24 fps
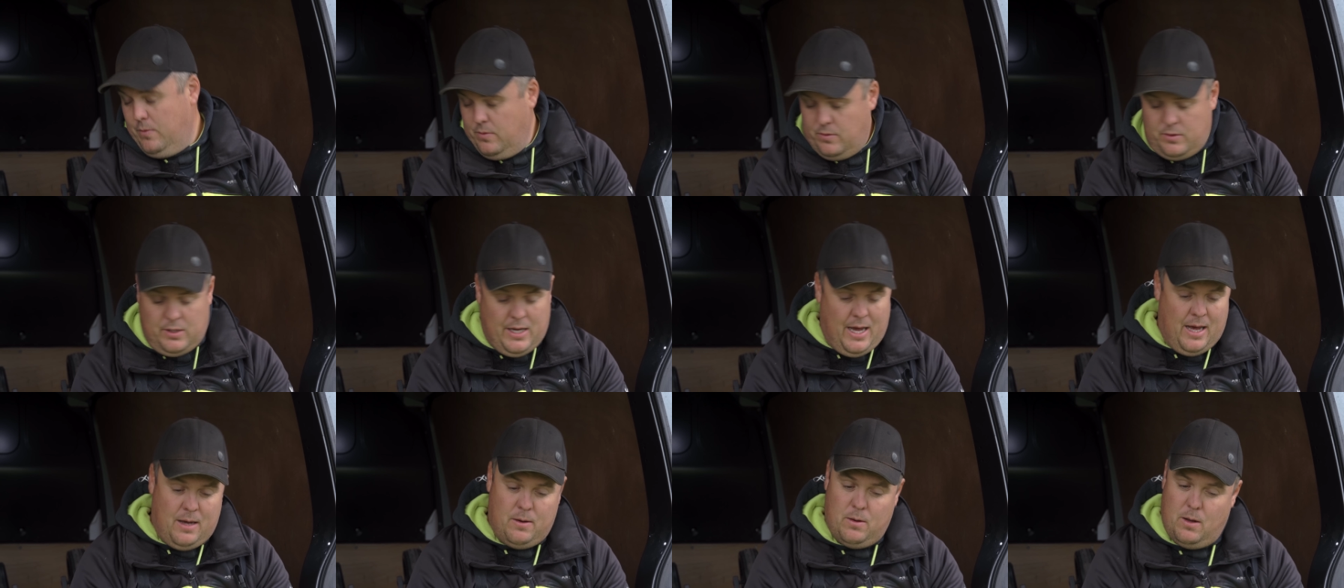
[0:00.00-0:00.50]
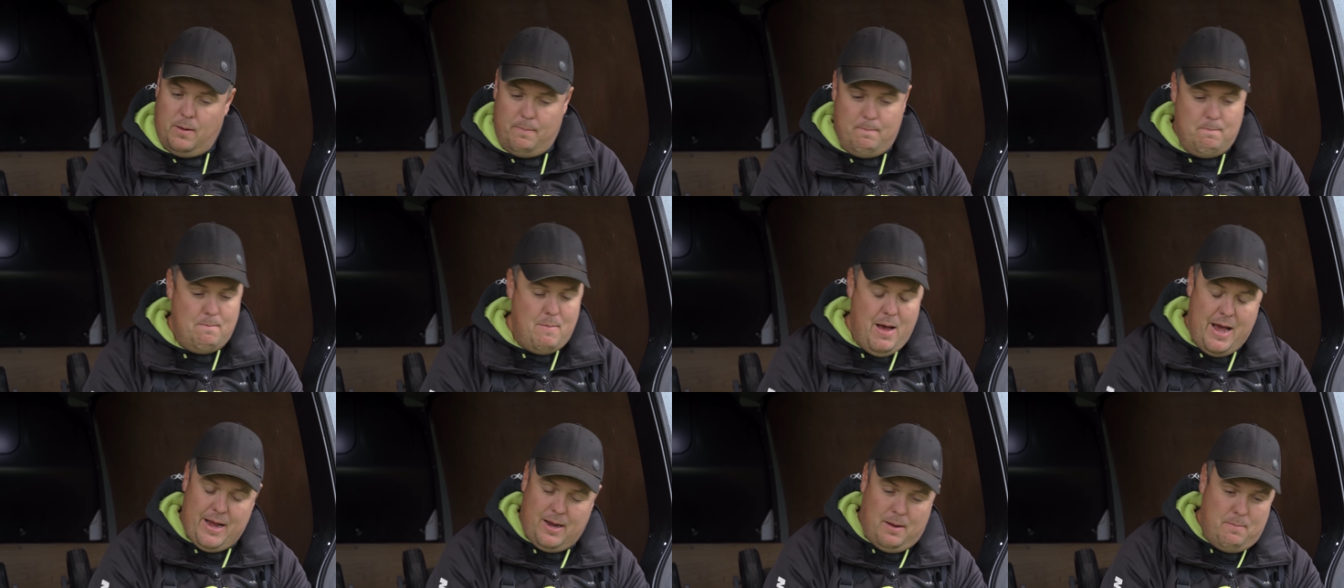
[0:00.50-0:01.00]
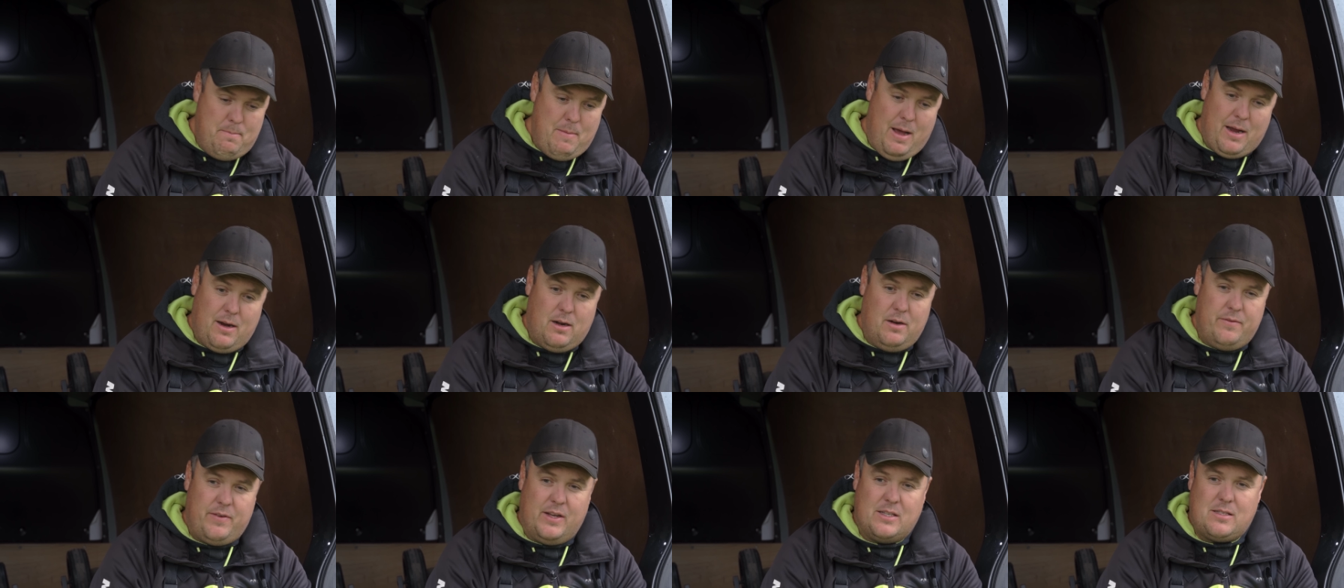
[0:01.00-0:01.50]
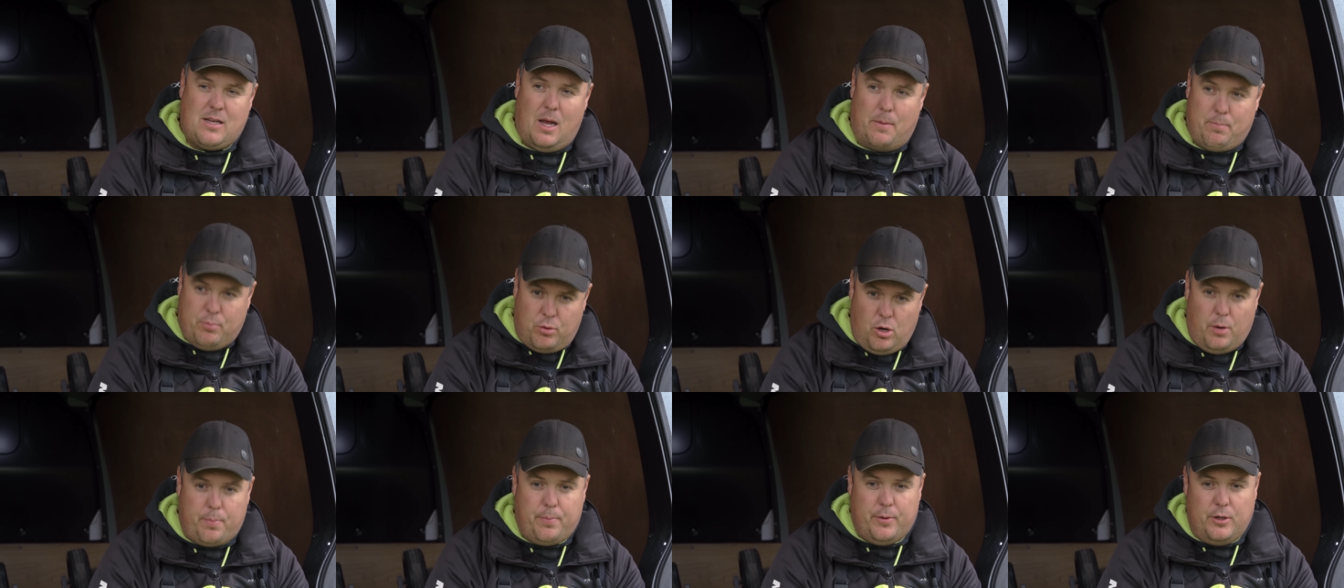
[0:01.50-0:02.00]
yeah, mega, mega events. I
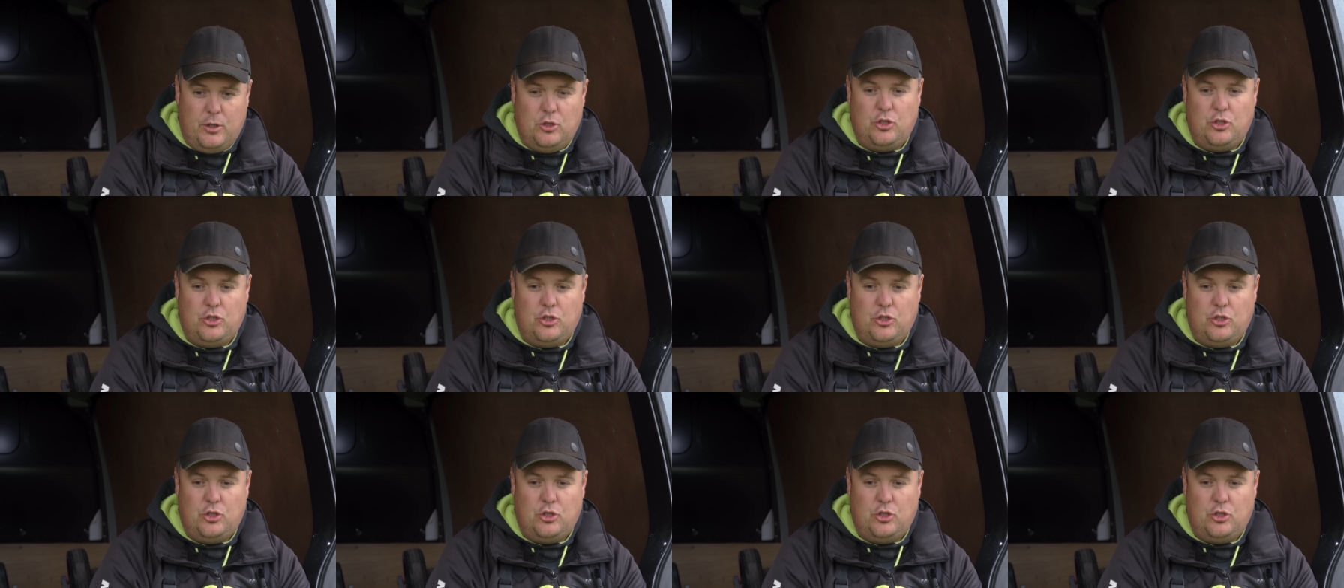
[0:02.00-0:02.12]
proper